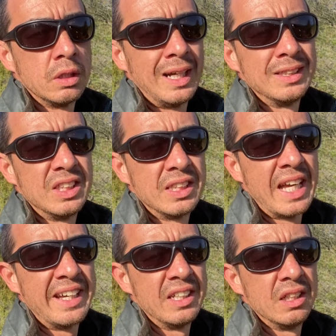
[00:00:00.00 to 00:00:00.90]
and to
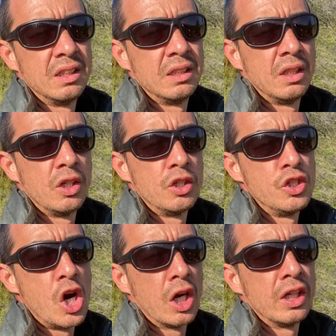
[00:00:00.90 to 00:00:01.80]
gain
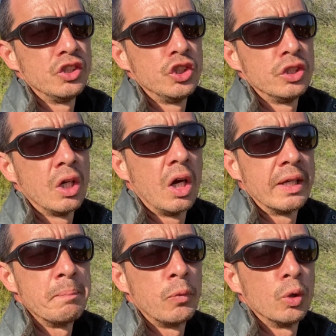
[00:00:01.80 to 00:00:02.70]
knowledge on
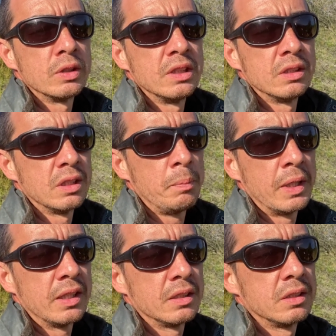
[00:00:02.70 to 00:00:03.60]
important
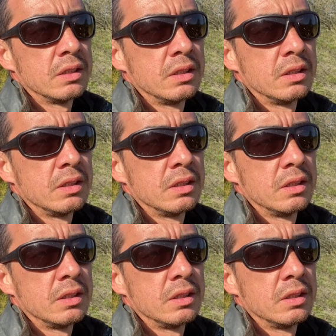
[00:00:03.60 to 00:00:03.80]
topics